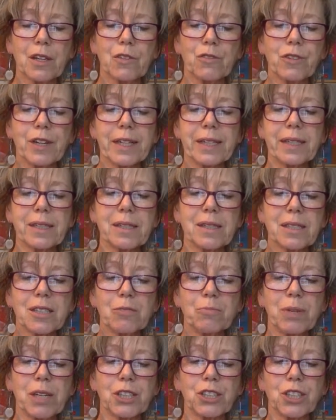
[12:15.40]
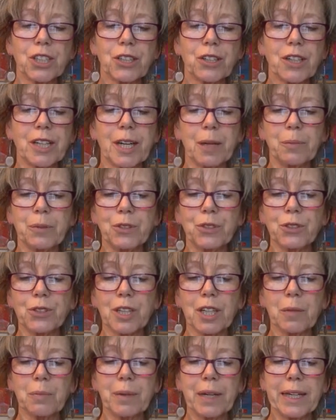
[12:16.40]
Frankie, still blushing, got up and
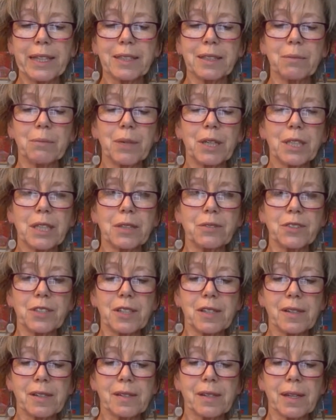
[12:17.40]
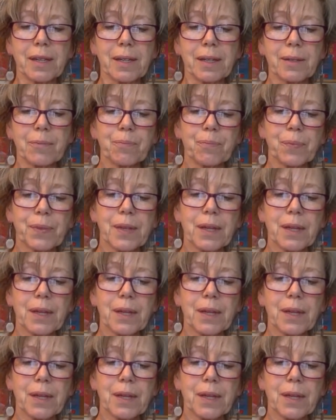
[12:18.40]
took her plate and mug over to the sink.